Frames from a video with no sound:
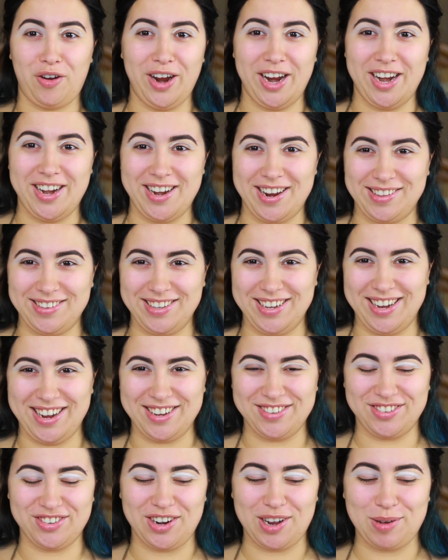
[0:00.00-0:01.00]
Alright, now that you
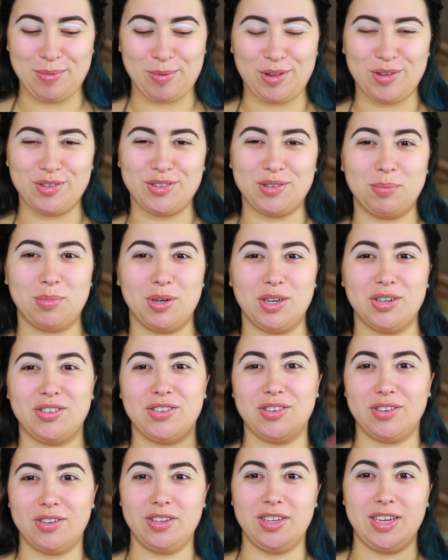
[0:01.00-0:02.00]
guys are up close and
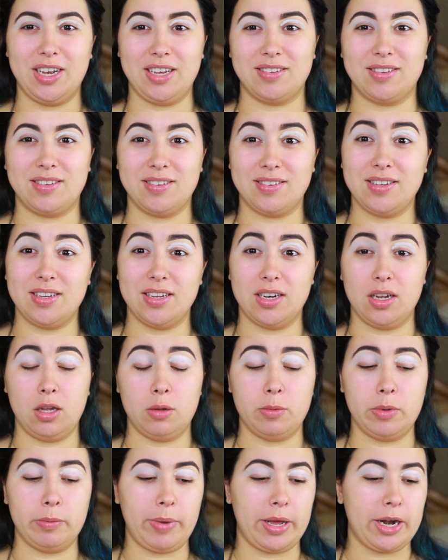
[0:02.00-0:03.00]
personal, you guys can see it a
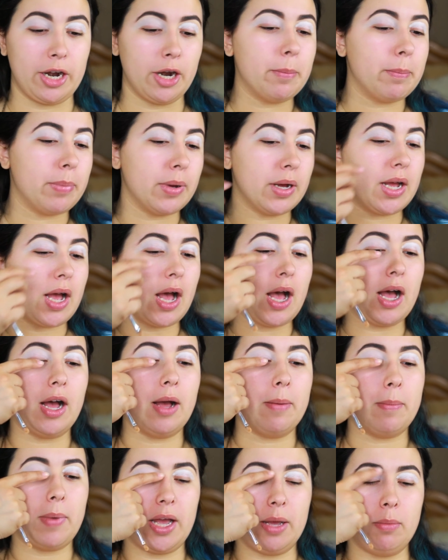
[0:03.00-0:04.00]
little bit better. But
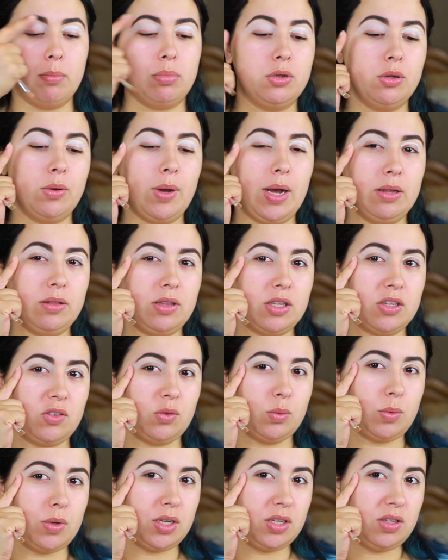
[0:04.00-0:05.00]
I blew out
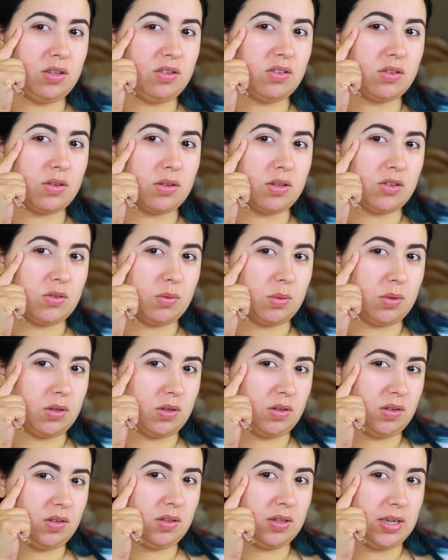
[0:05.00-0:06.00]
this one, so this one
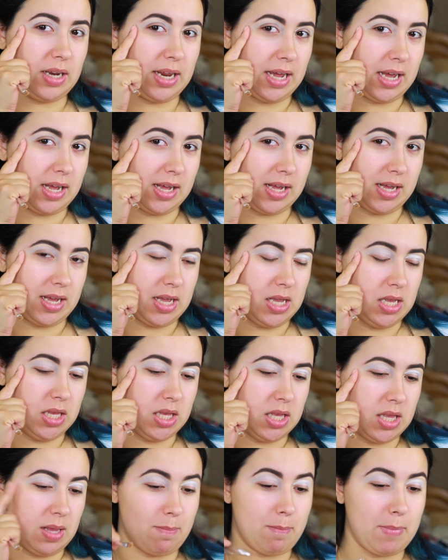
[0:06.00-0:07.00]
looks nice
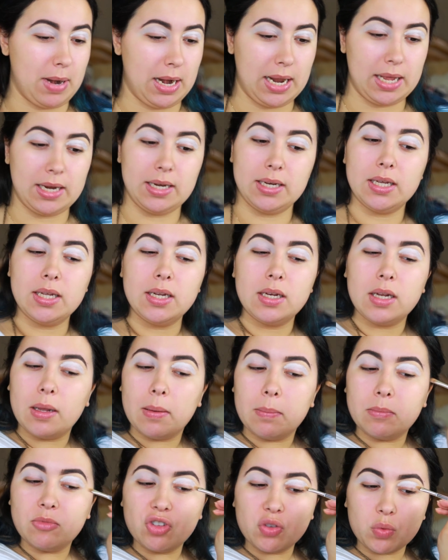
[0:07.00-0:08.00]
and blended.
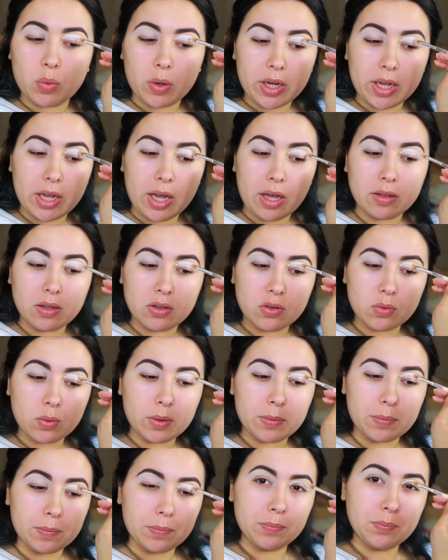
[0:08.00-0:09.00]
I'm just working on this
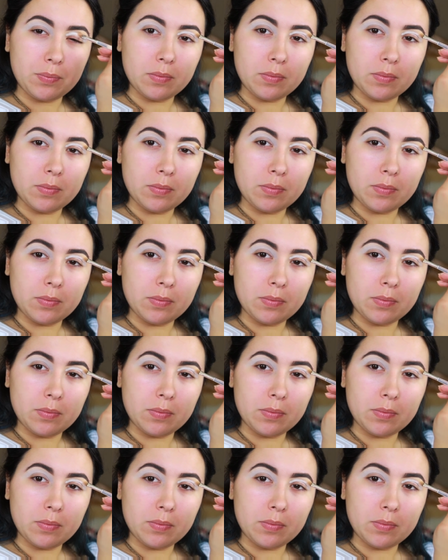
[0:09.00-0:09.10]
one.